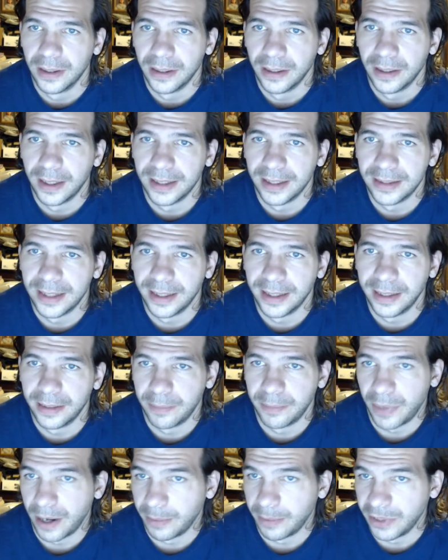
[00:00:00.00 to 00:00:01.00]
They said it'd
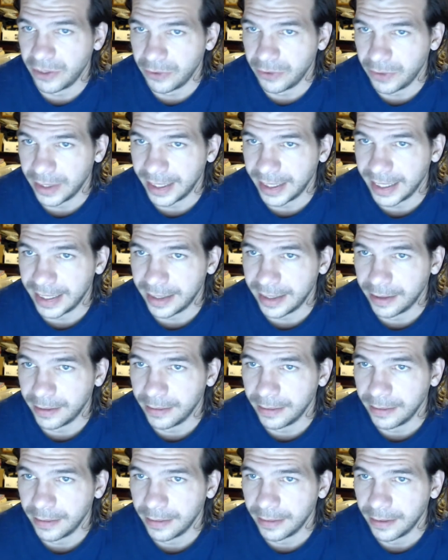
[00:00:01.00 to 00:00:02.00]
probably do it again.
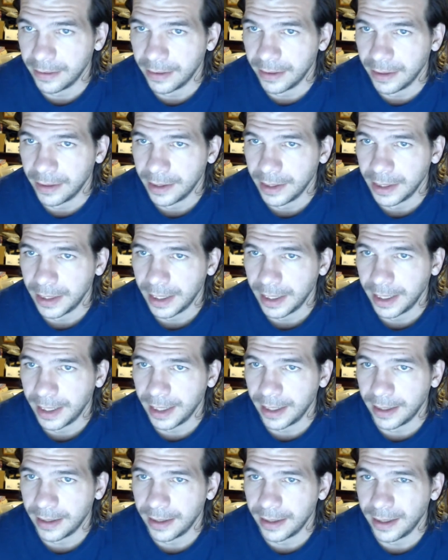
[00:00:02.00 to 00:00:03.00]

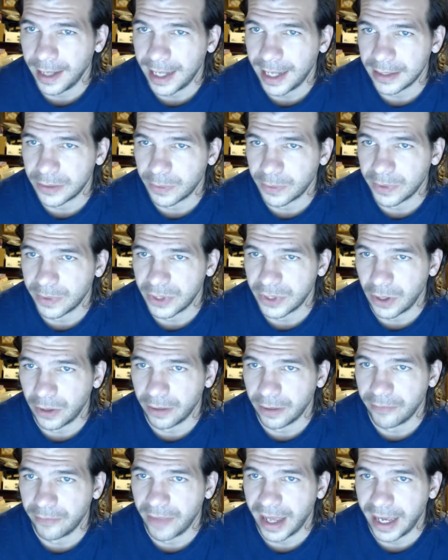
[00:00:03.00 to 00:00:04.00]
And as a result
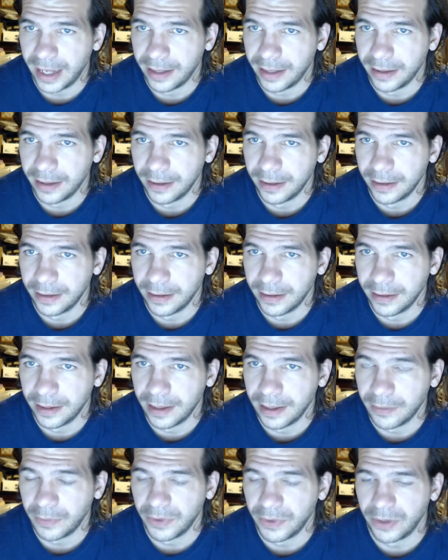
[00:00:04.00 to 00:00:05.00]
of that,
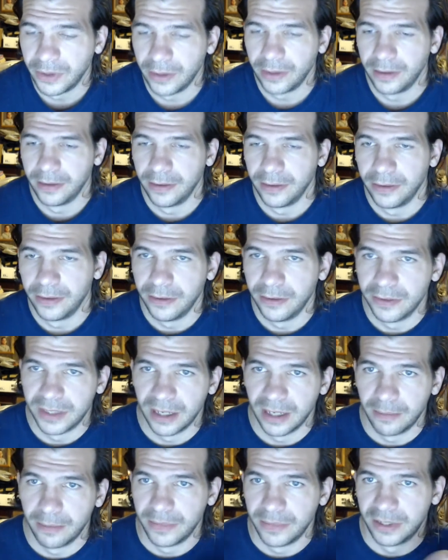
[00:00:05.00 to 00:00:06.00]
it would do
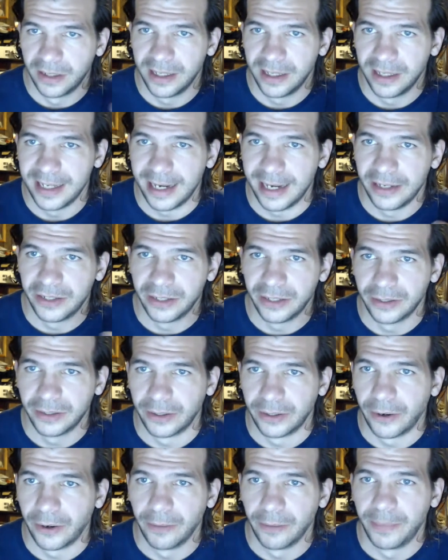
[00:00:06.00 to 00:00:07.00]
something to the Asian
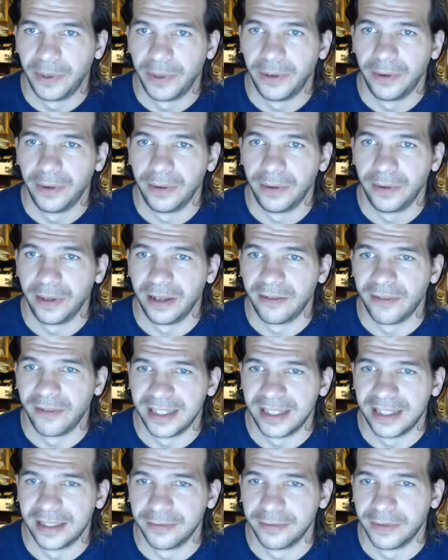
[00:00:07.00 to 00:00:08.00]
carp, the
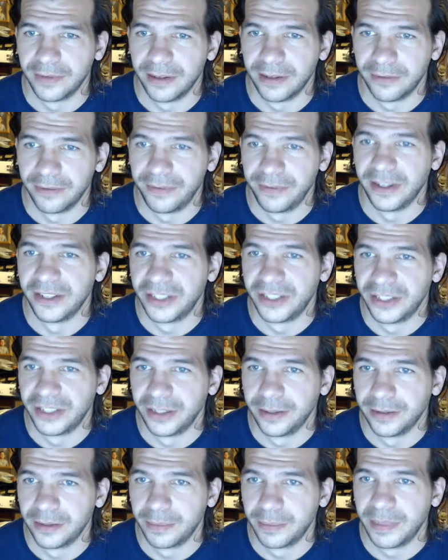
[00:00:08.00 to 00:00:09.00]
invasive fish
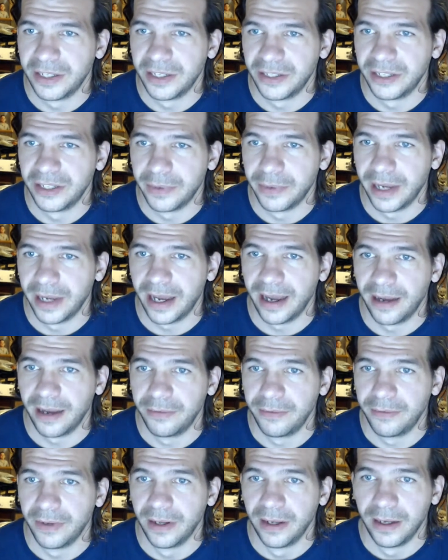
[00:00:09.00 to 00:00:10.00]
species we have.
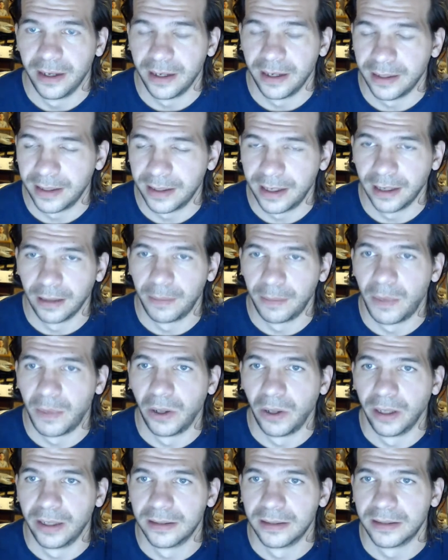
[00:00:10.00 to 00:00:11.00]
It'd kill them
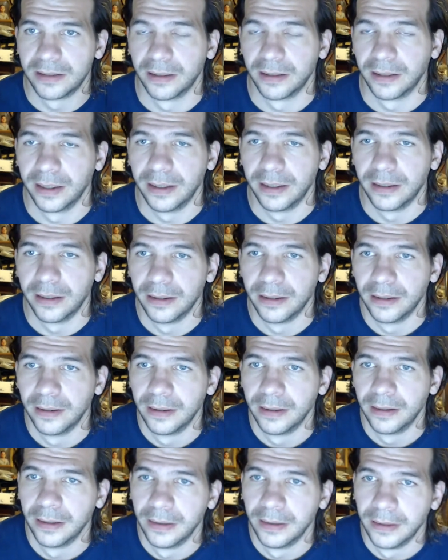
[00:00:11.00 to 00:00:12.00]
all instantly.
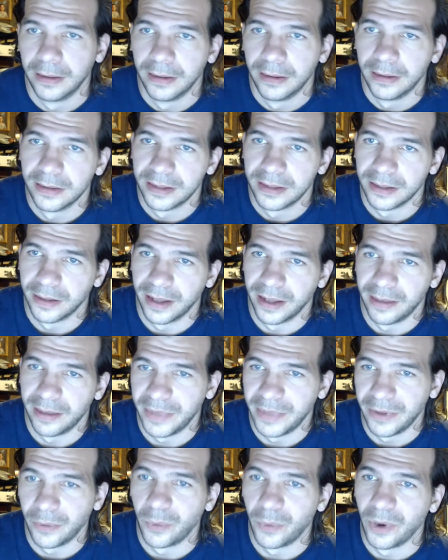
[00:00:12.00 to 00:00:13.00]
So that'd be
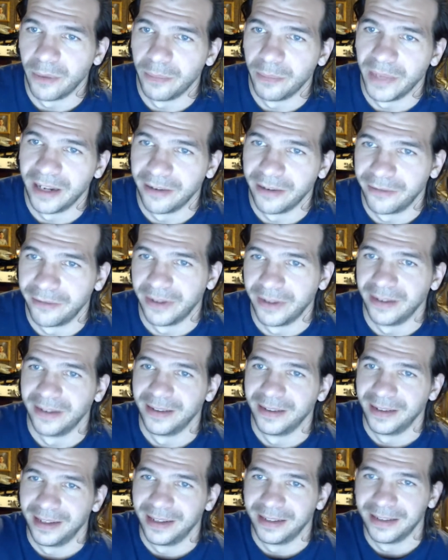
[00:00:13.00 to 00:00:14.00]
the one benefit.
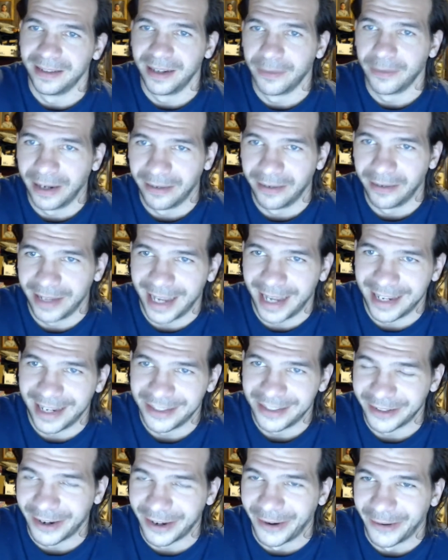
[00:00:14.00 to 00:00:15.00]
It'd get rid of the
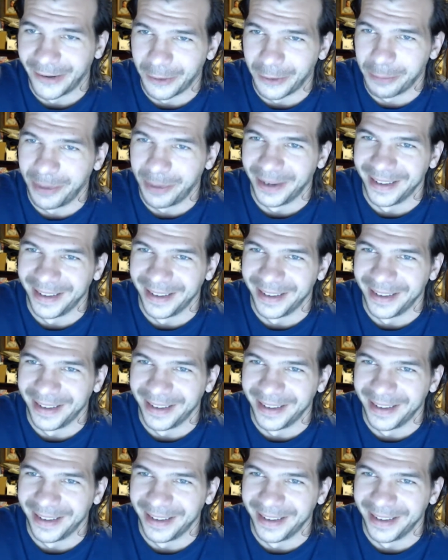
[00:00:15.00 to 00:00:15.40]
Asian carp.